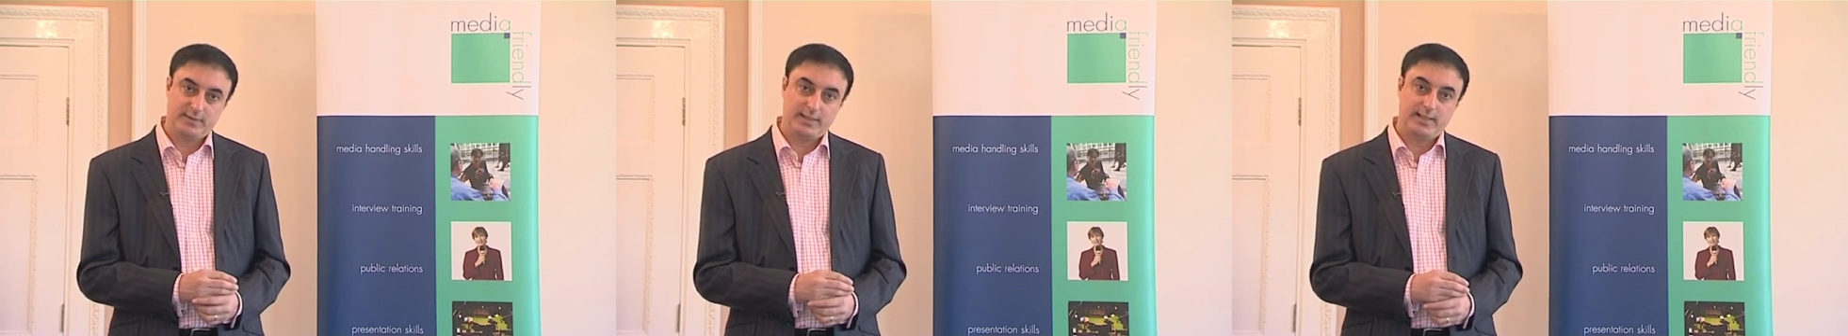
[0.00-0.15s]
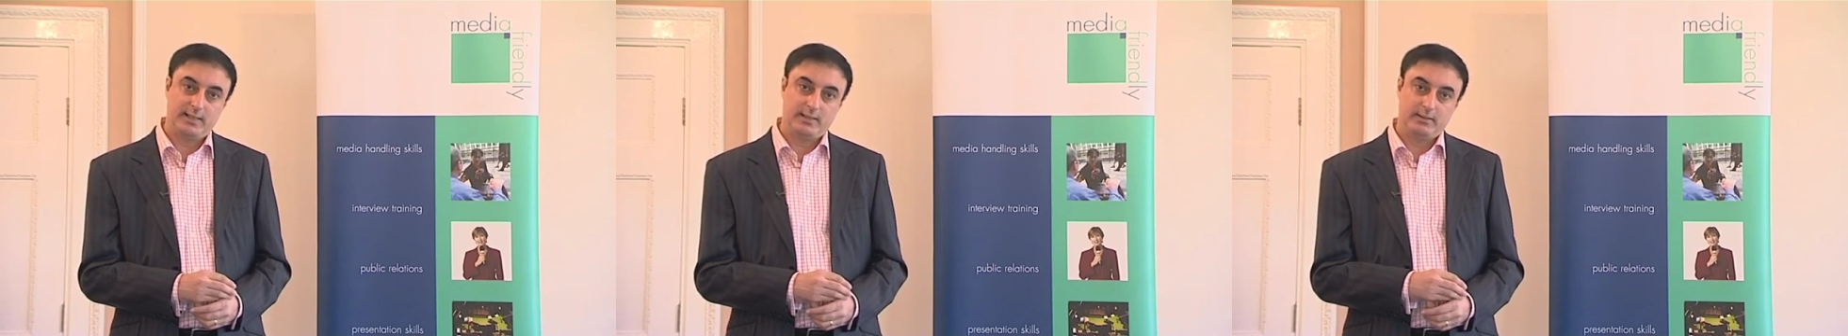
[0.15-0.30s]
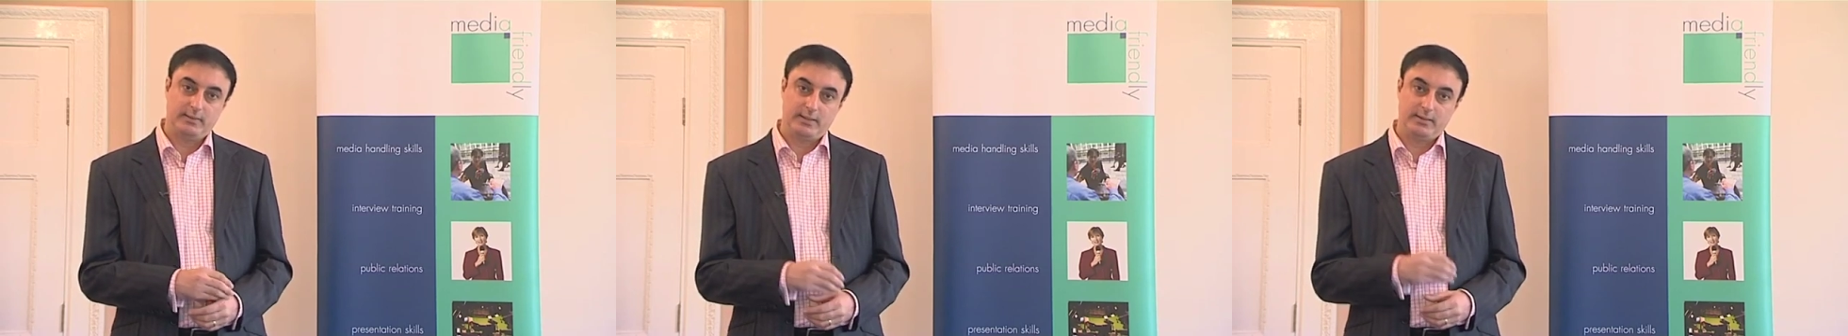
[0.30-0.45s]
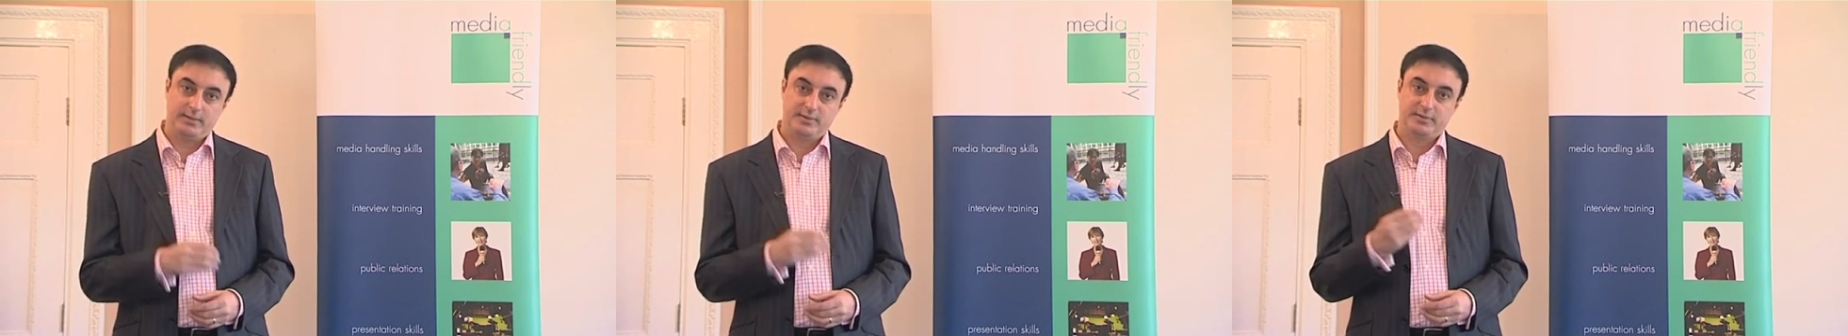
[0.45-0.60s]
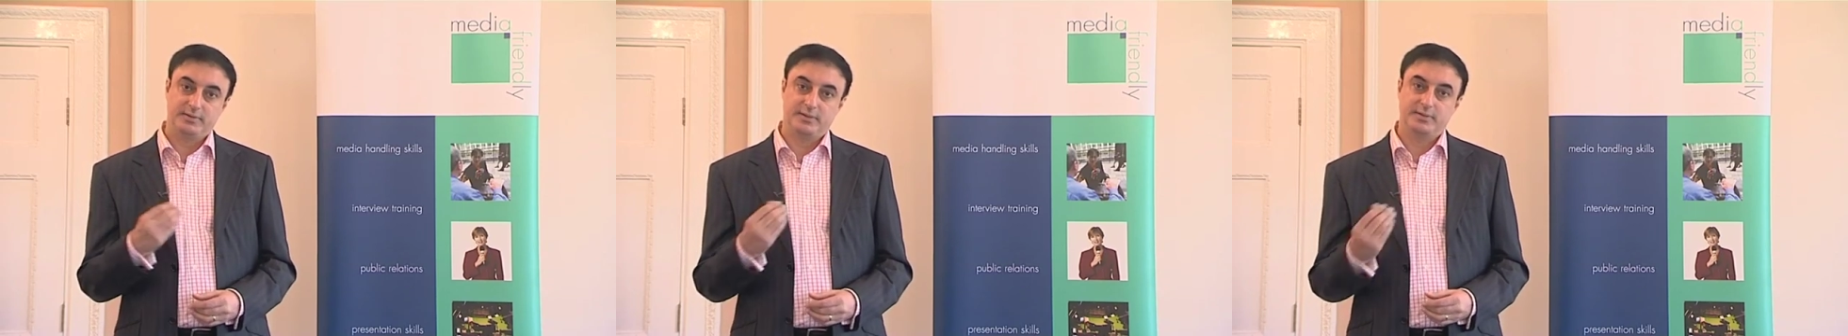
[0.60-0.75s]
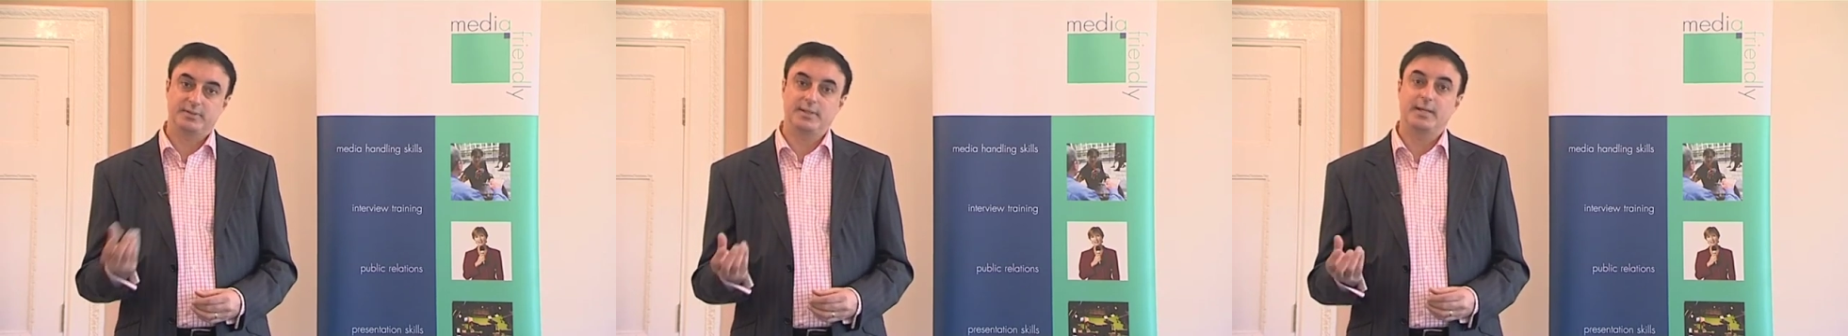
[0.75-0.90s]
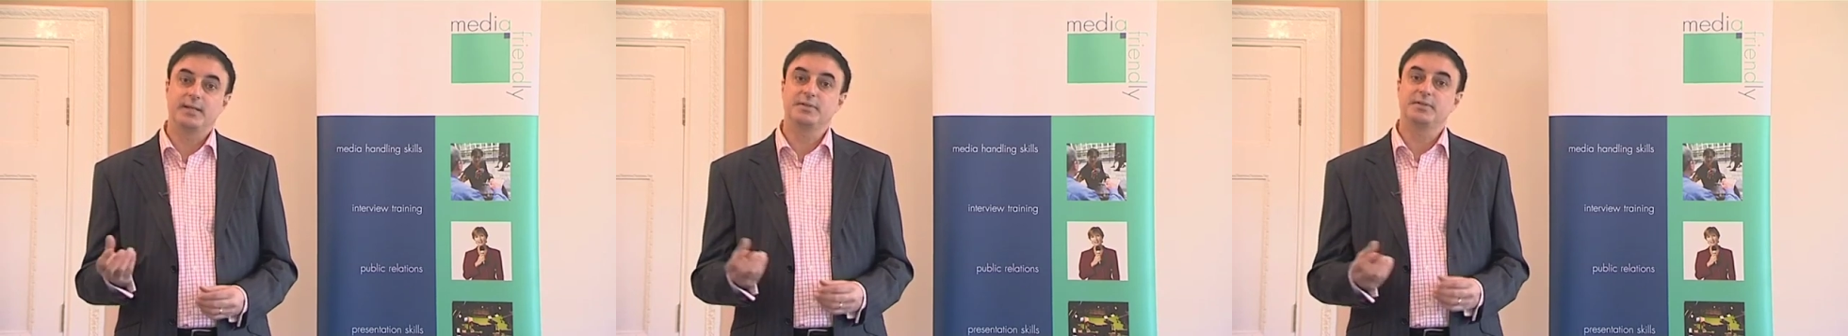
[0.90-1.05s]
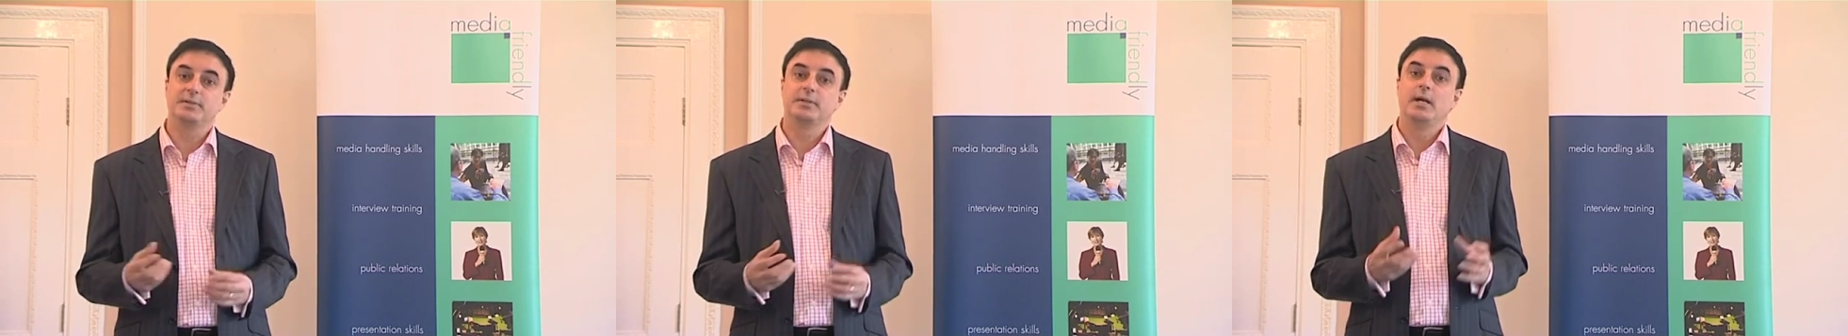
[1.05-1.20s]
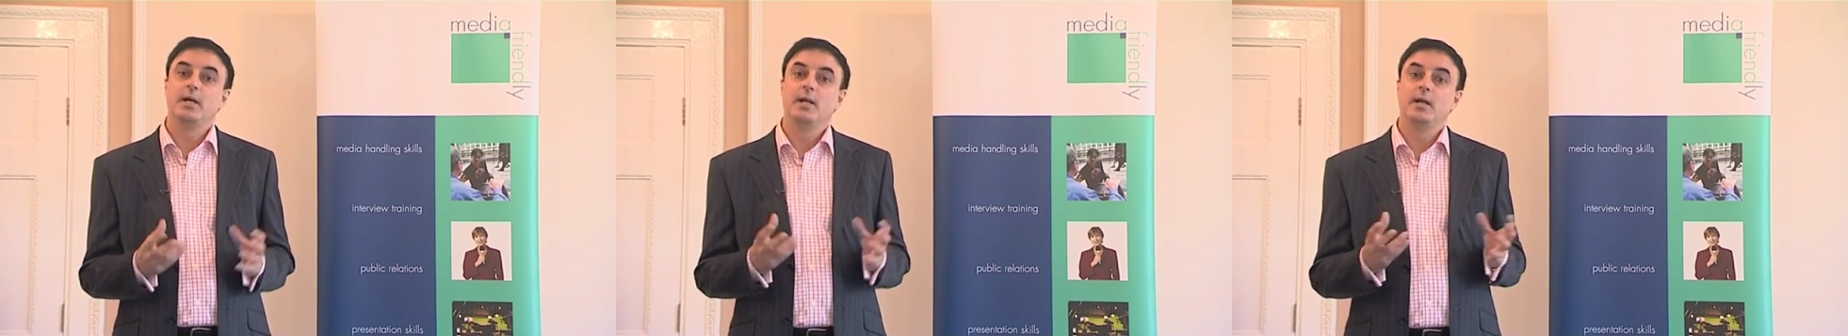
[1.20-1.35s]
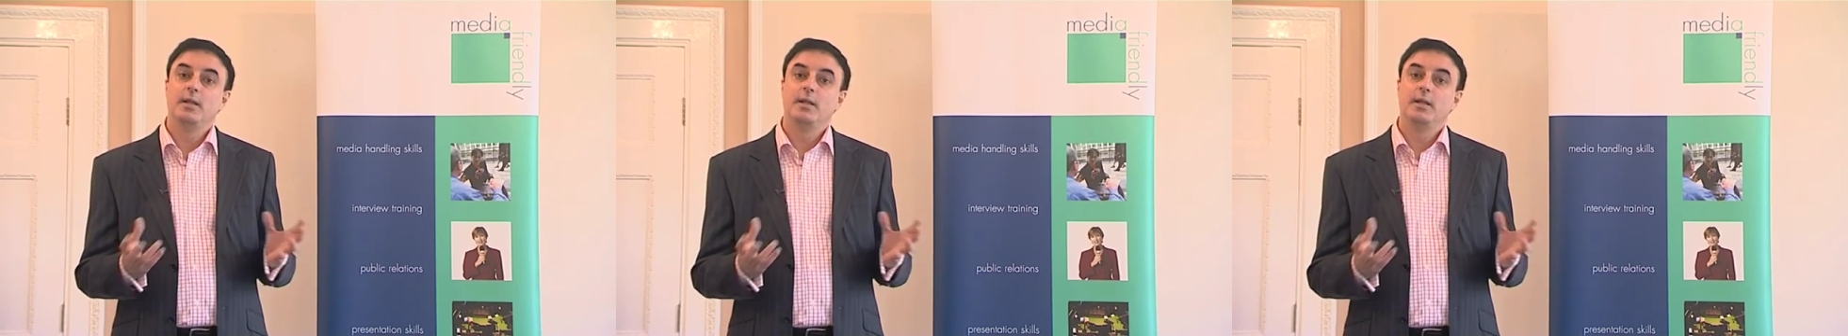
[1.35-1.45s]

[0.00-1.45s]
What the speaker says: for handling the success,